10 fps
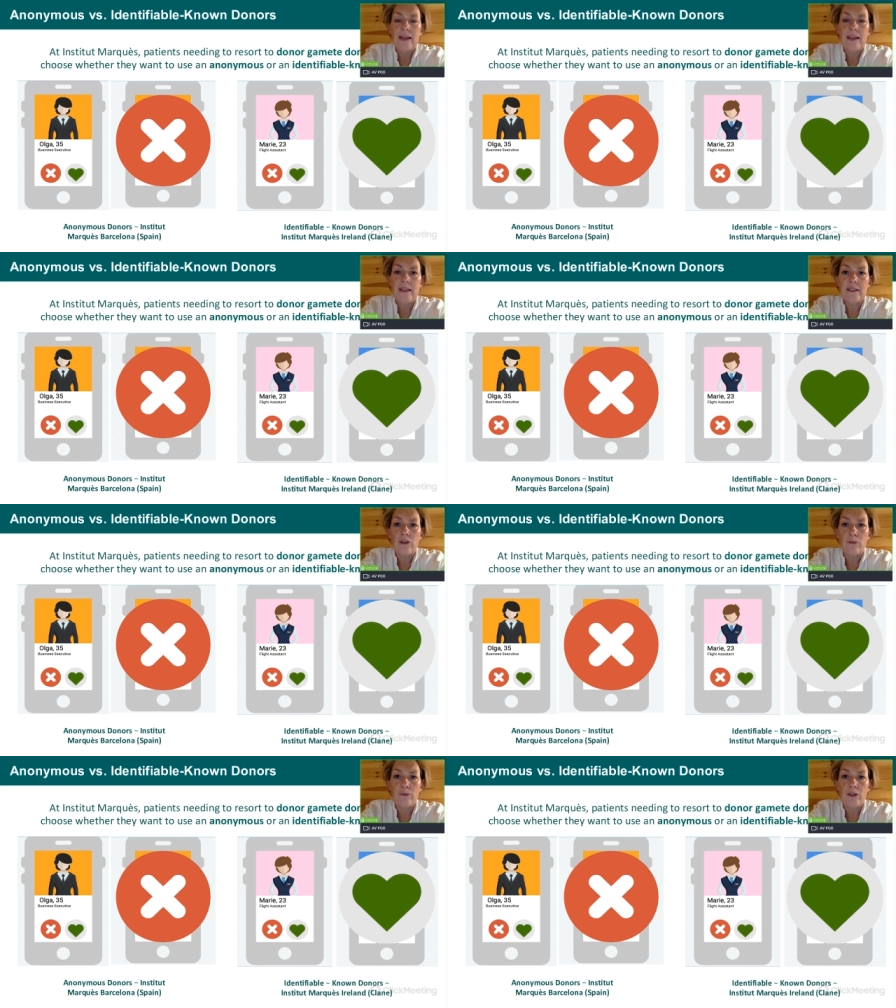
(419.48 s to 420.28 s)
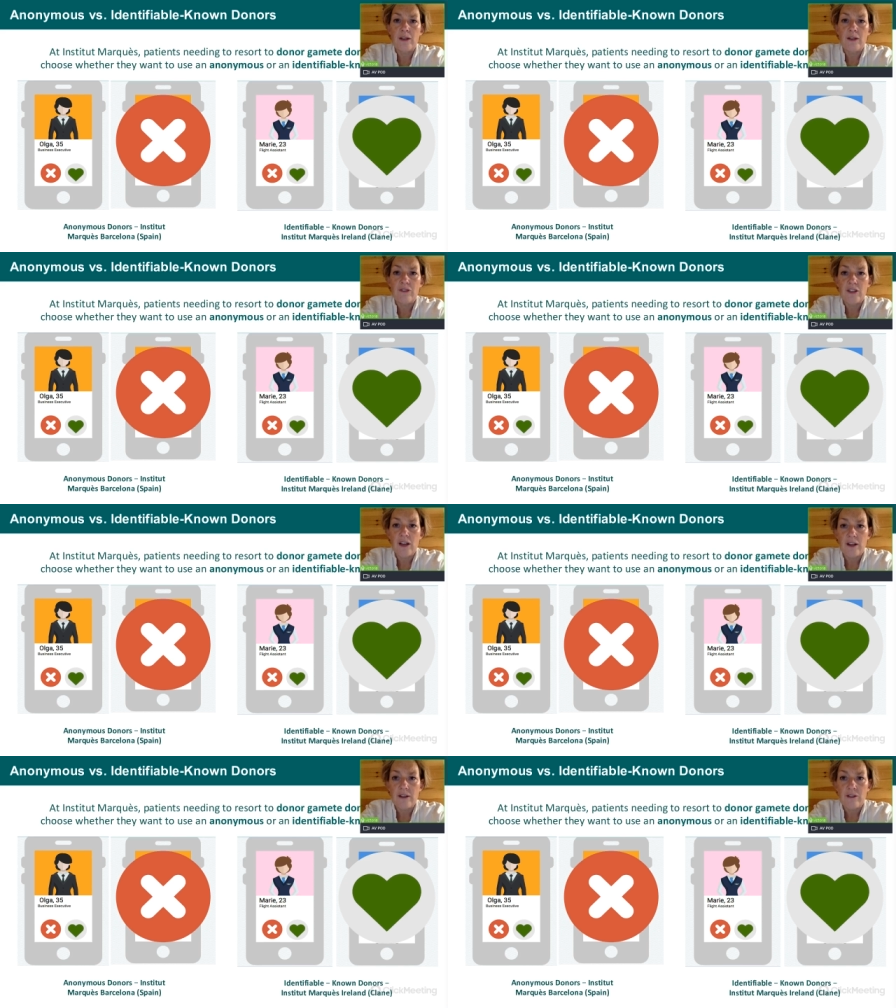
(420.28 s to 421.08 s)
In this option, if a
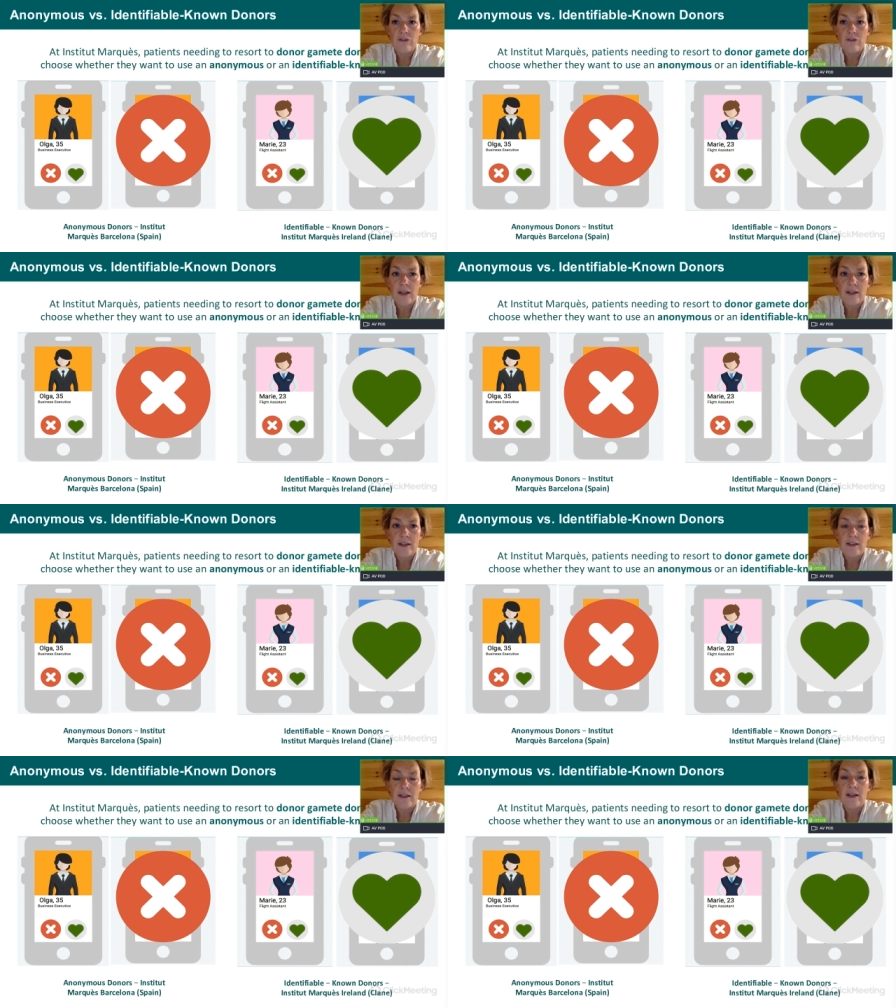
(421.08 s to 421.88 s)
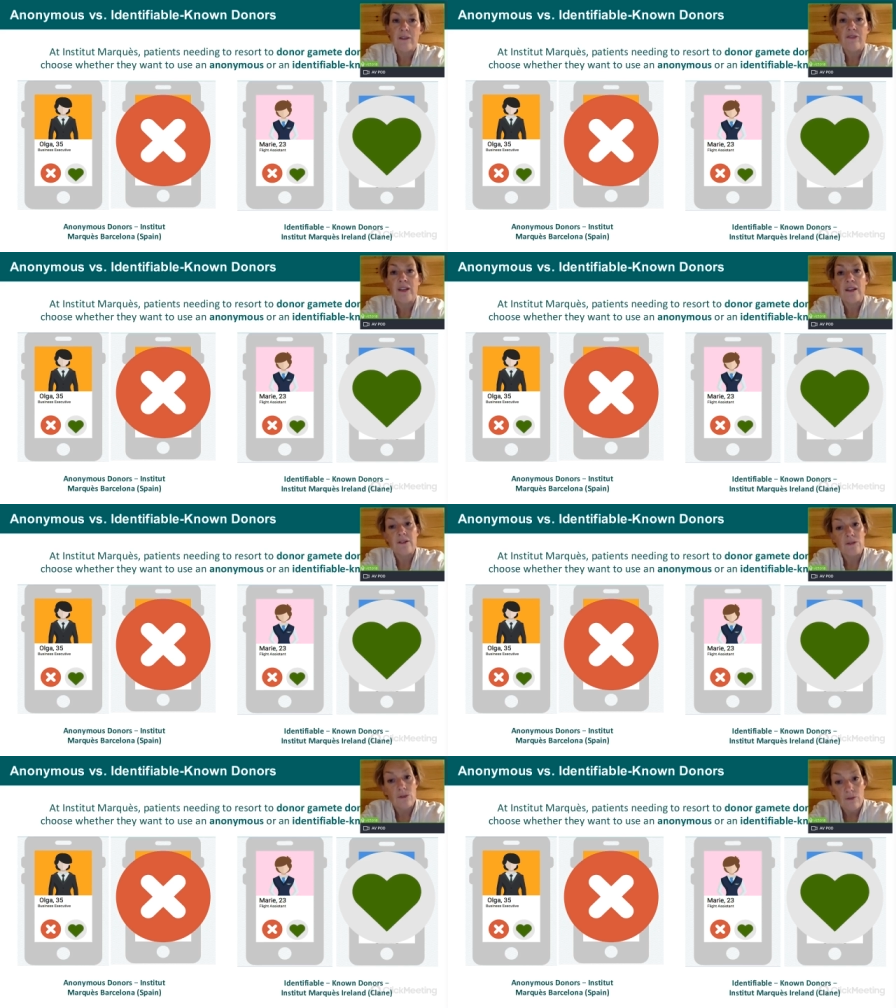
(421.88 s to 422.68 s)
child is created, then if he
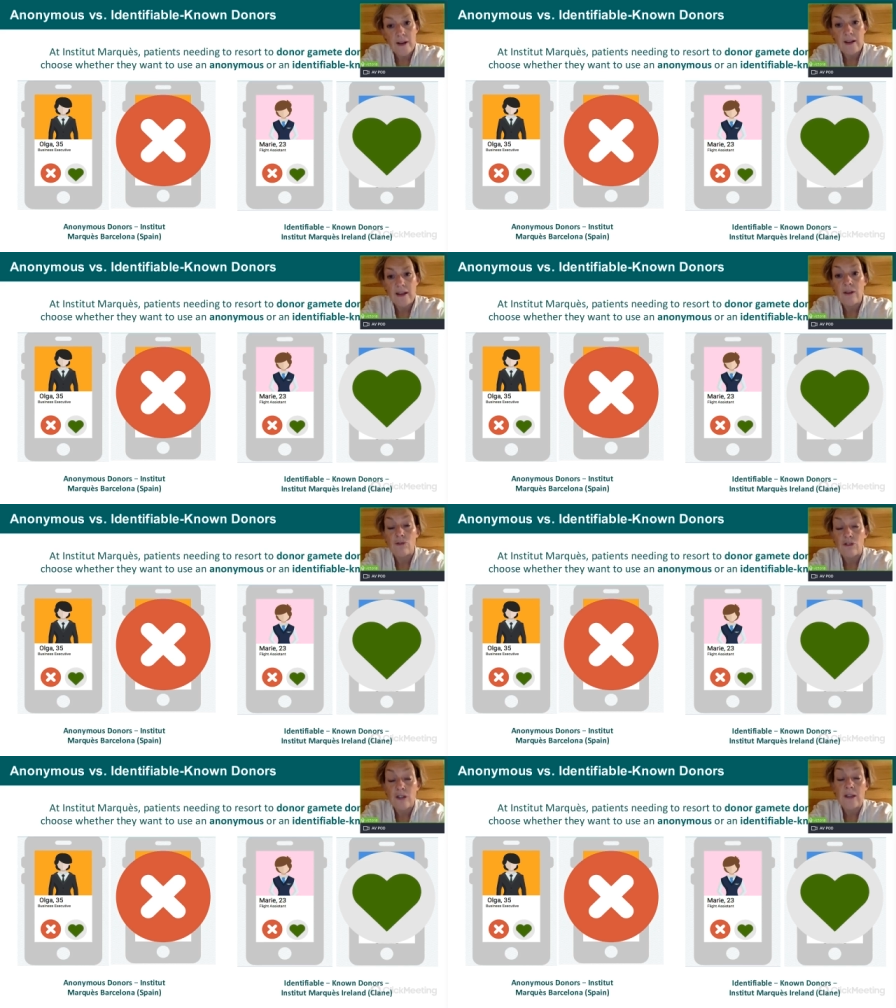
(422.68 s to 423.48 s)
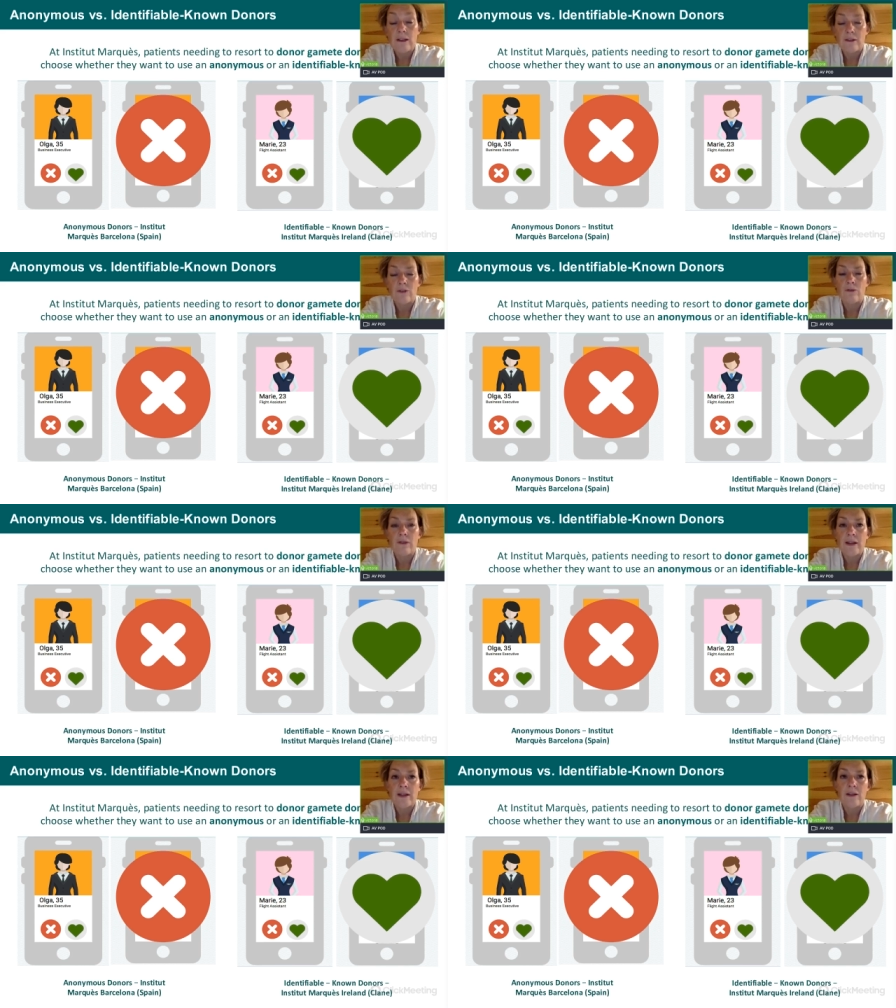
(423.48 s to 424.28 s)
doesn't already, he or she doesn't
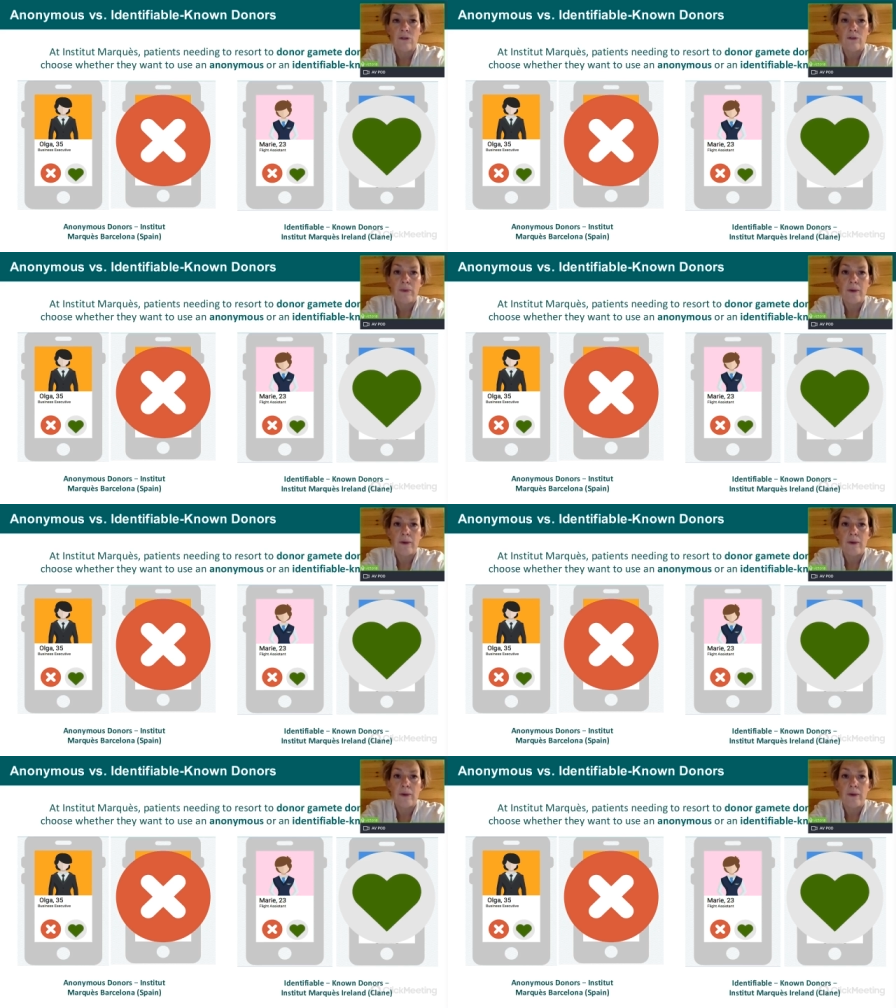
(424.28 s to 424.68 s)
already know the